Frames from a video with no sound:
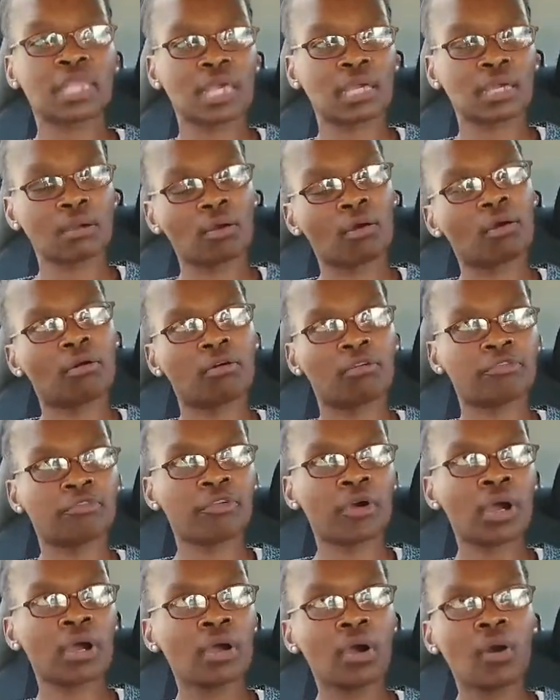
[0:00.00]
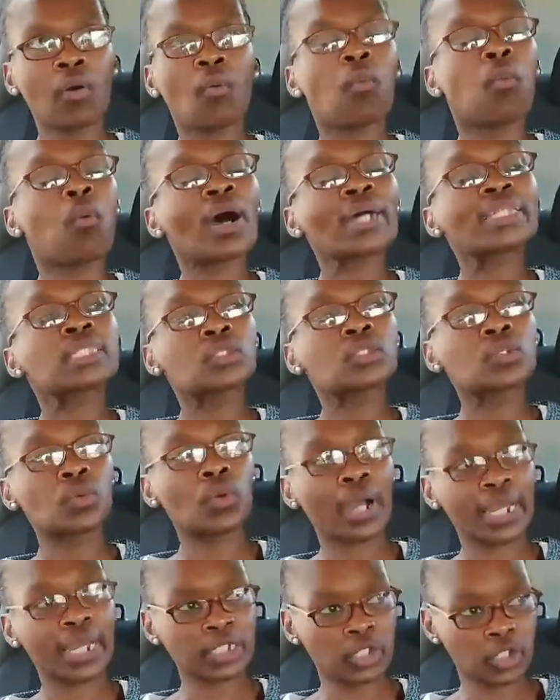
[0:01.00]
think of what do
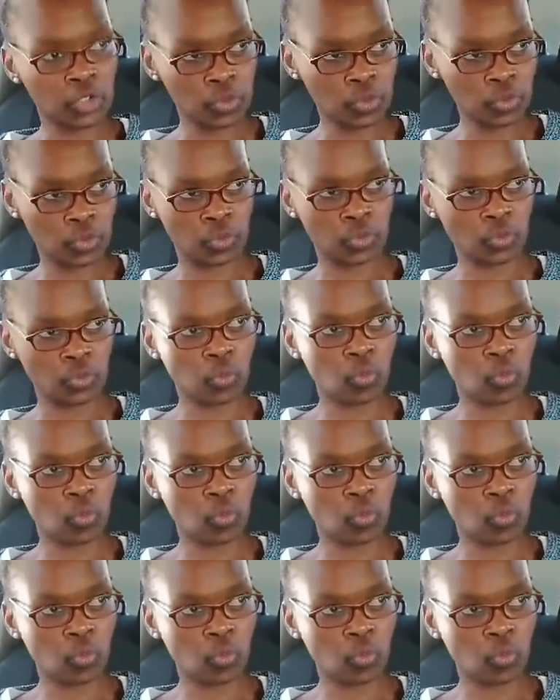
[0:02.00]
I do?